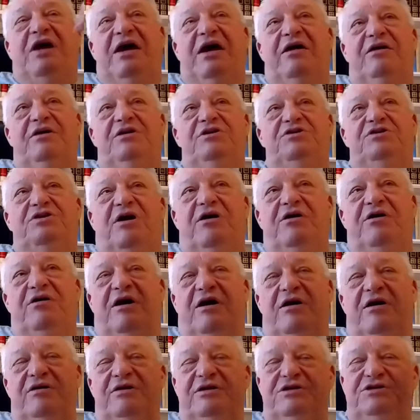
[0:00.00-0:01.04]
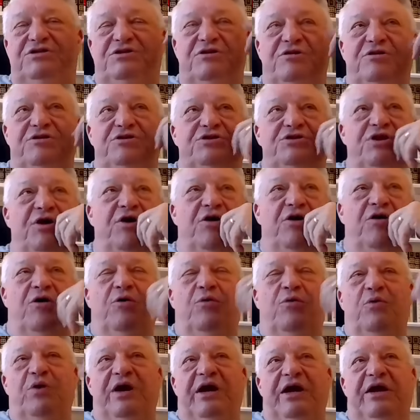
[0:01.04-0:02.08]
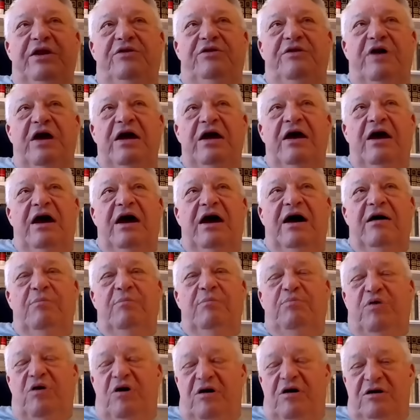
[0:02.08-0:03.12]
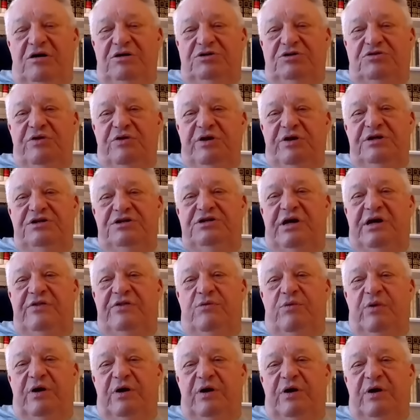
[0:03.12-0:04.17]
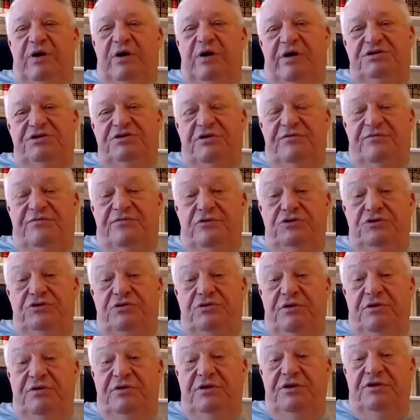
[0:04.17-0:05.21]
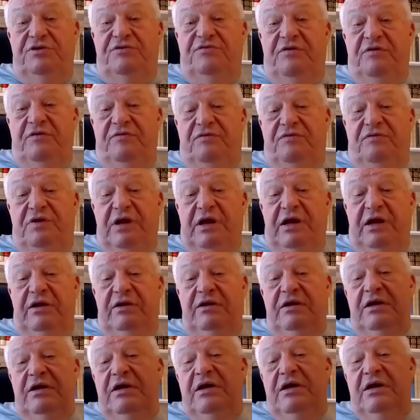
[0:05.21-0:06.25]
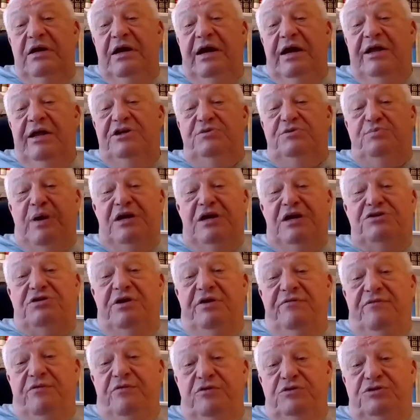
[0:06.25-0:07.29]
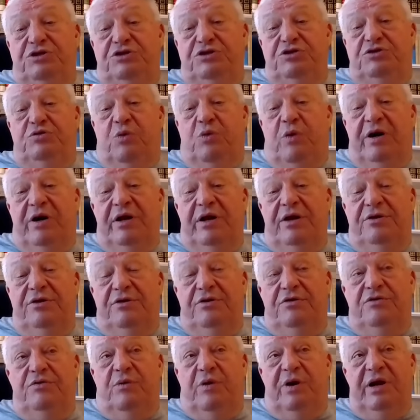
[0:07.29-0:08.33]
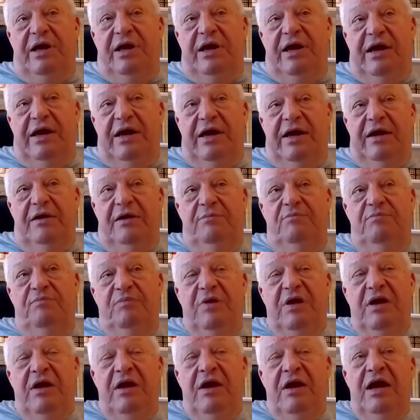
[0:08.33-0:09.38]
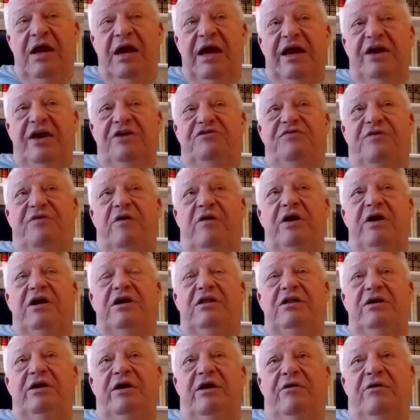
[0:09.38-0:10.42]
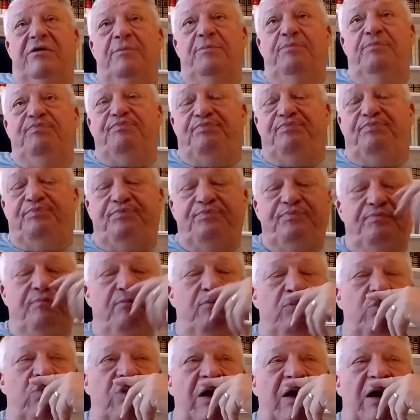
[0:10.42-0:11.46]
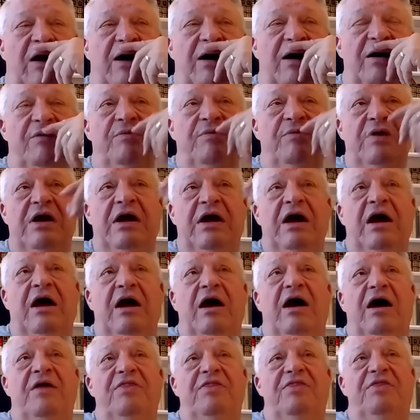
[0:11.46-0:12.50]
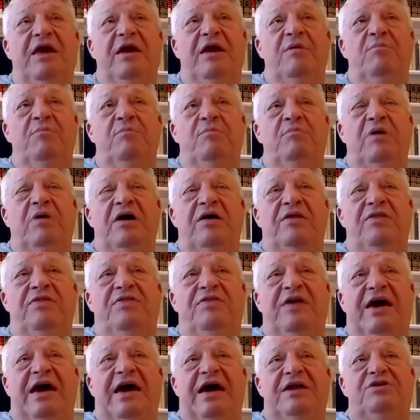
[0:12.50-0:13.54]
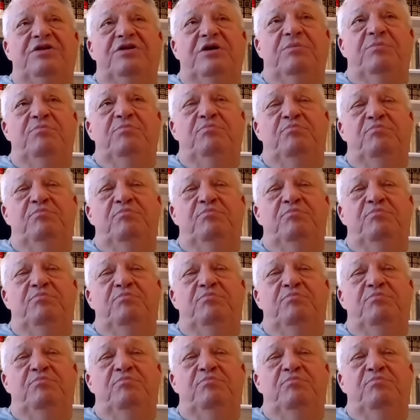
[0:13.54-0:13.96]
challenge our listeners to go read Paul's treatise on the resurrection, 1 Corinthians 15. And especially verses 20 to 28. It's very clear that